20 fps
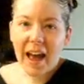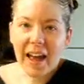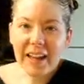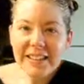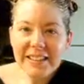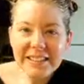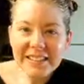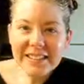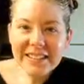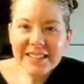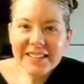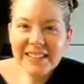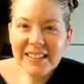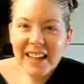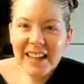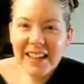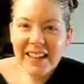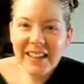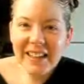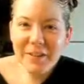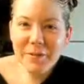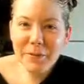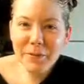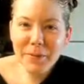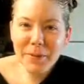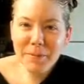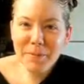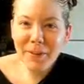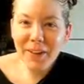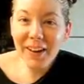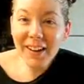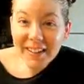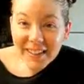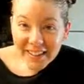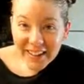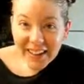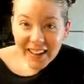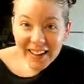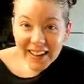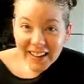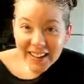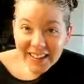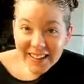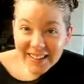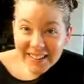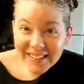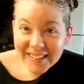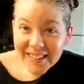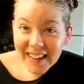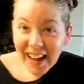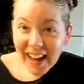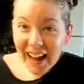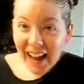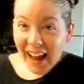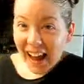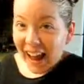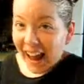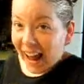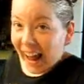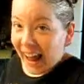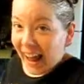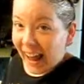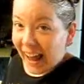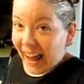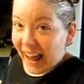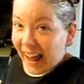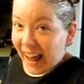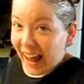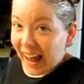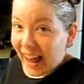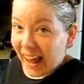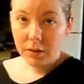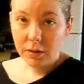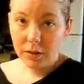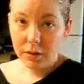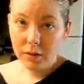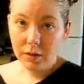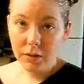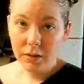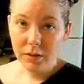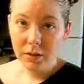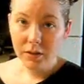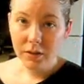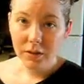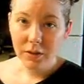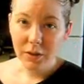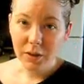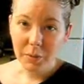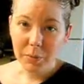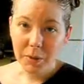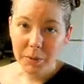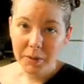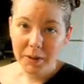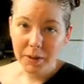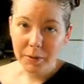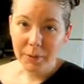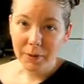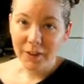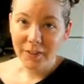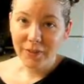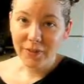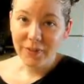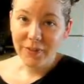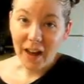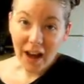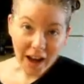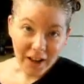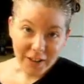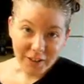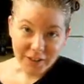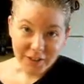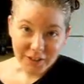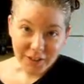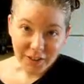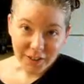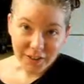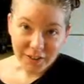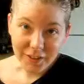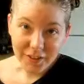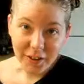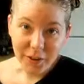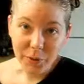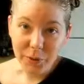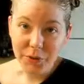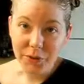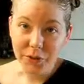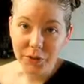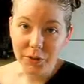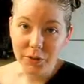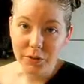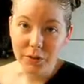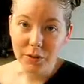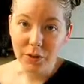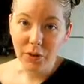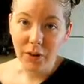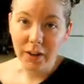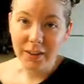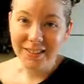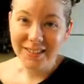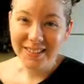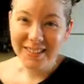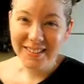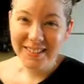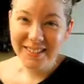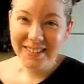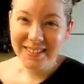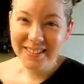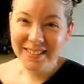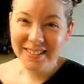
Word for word: yeah, excited I'm going to be blonde again! Okay, maybe I'm not that excited. That was a little crazy.